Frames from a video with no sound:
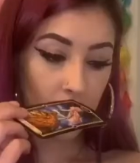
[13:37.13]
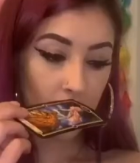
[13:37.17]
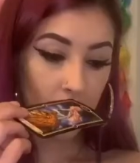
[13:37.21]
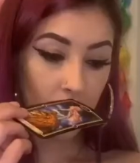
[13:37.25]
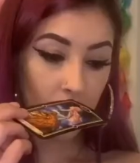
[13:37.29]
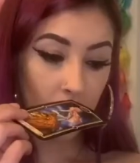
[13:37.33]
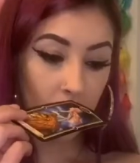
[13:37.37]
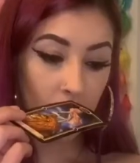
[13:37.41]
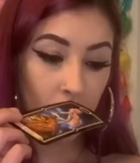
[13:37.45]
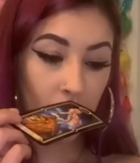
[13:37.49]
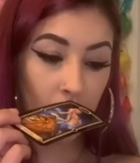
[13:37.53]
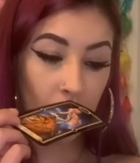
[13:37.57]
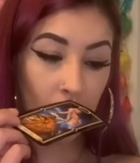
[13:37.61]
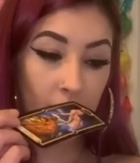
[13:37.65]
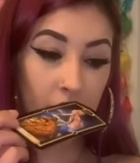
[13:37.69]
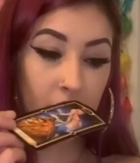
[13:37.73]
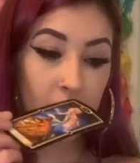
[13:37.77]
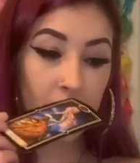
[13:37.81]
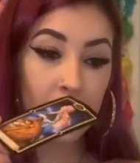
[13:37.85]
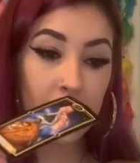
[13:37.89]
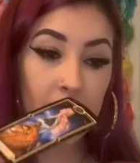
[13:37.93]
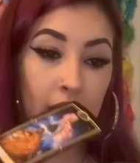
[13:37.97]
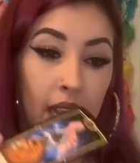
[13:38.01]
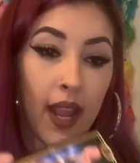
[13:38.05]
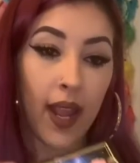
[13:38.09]
You have to
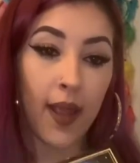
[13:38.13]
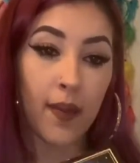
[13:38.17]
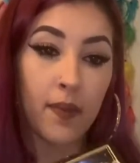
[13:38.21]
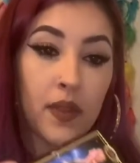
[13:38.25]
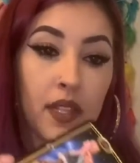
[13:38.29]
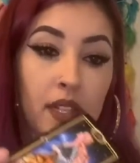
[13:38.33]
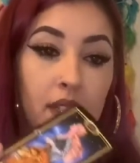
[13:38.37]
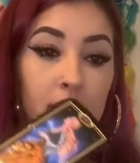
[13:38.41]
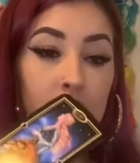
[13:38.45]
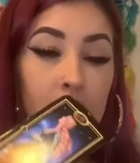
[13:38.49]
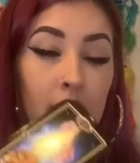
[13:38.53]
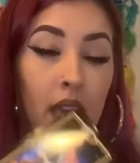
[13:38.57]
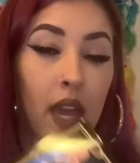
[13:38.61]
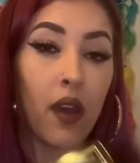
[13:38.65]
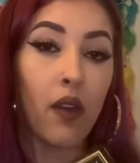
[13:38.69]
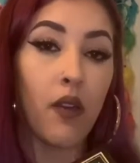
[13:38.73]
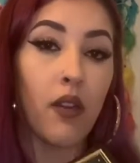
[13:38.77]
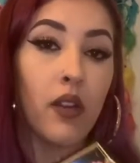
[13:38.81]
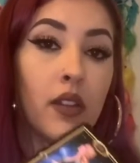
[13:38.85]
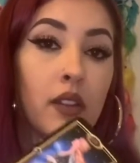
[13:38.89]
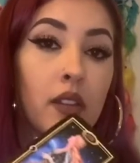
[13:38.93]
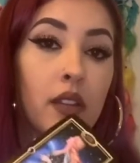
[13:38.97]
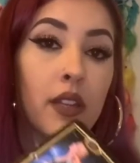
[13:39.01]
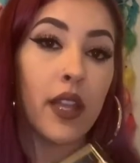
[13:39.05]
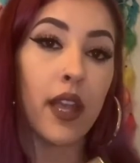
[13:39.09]
tame this
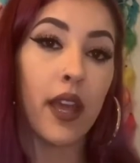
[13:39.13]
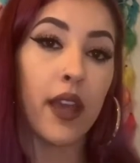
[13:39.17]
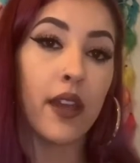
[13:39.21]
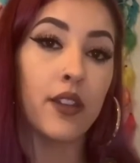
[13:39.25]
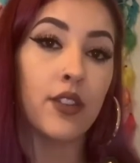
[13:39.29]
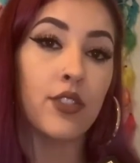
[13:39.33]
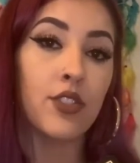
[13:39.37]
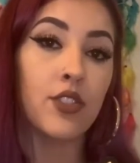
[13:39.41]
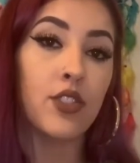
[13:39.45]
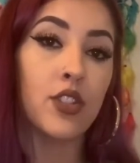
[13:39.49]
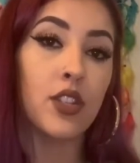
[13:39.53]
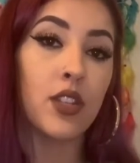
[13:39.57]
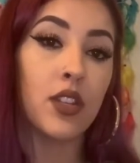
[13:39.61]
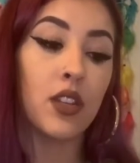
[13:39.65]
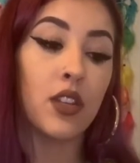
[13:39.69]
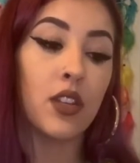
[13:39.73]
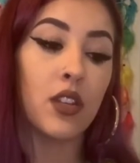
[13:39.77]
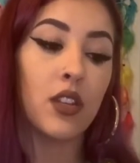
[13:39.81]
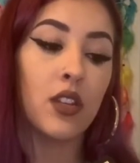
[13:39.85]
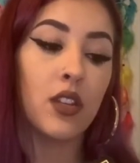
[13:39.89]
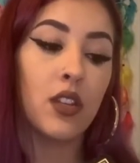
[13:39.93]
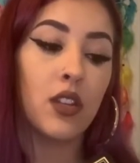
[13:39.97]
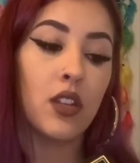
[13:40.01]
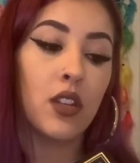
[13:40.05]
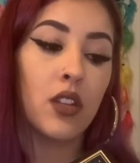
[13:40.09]
cowardly
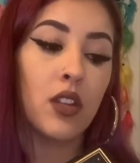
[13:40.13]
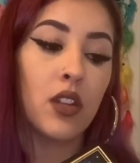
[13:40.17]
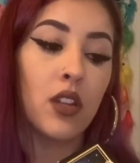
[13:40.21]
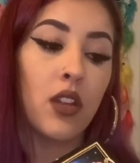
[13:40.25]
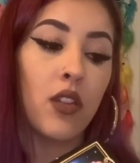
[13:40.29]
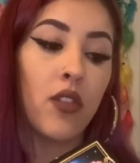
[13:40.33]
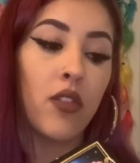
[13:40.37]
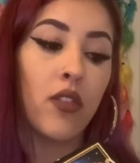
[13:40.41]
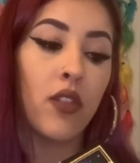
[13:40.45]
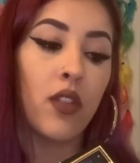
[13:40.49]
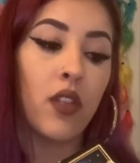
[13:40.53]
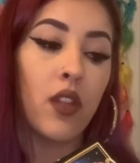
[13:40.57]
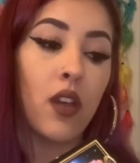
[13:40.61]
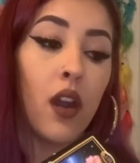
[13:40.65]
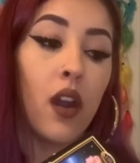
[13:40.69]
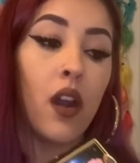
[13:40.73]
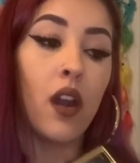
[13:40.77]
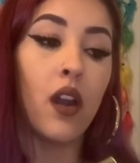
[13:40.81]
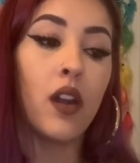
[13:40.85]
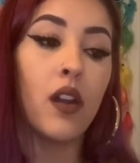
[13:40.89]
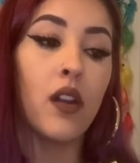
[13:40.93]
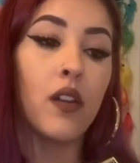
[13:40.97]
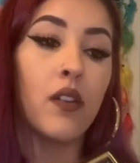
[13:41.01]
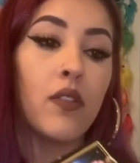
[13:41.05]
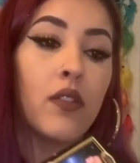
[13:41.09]
energy
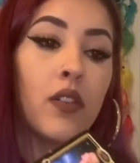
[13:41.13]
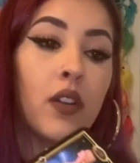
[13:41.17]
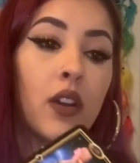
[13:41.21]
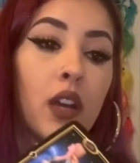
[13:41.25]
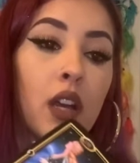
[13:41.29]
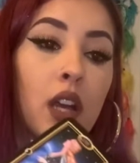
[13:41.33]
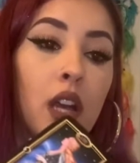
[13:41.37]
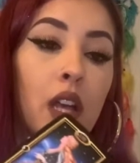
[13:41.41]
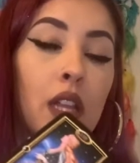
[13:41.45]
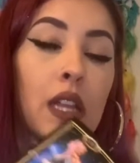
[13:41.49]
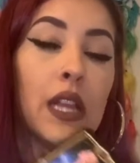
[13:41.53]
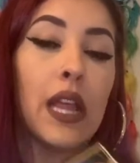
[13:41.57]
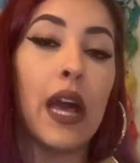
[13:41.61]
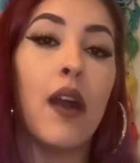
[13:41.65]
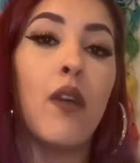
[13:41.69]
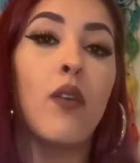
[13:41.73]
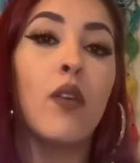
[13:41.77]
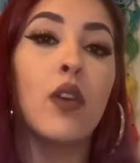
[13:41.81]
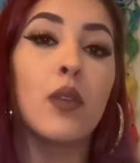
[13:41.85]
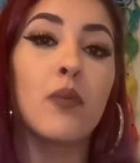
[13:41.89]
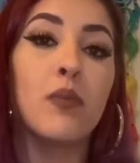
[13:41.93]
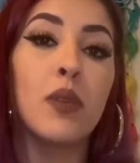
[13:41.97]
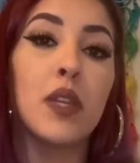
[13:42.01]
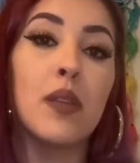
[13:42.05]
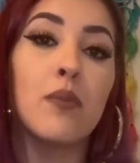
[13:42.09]
of
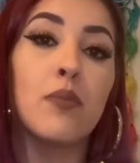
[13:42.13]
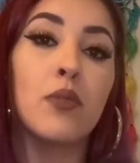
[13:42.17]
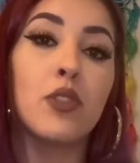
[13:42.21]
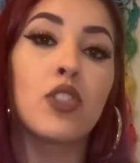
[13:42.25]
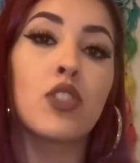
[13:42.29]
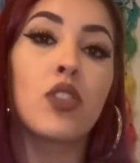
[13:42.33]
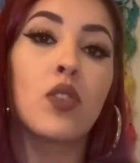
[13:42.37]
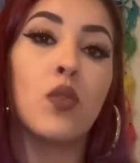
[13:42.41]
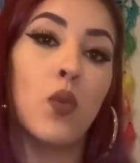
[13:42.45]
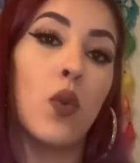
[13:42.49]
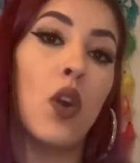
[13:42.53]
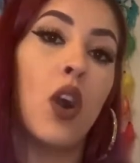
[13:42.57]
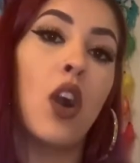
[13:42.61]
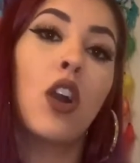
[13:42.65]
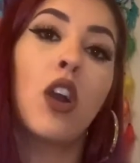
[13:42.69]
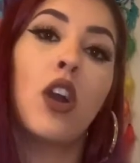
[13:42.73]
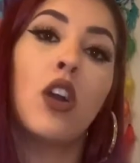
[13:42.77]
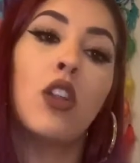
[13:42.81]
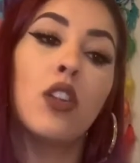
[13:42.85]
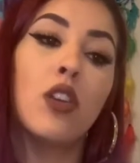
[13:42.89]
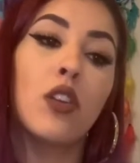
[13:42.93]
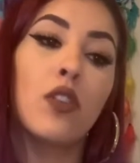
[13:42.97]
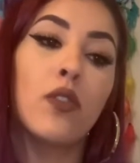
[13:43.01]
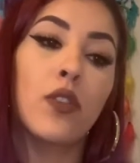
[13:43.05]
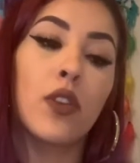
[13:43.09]
allowing people to walk
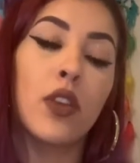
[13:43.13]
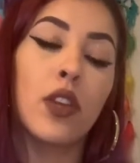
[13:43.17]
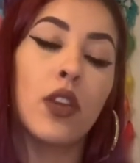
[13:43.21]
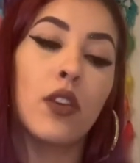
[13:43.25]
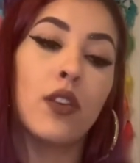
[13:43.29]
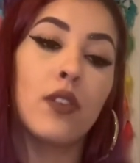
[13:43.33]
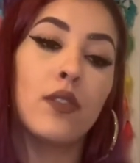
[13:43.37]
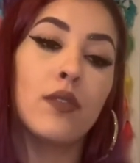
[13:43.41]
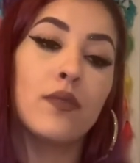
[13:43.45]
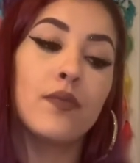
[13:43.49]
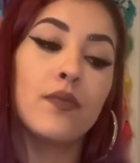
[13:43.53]
all over you.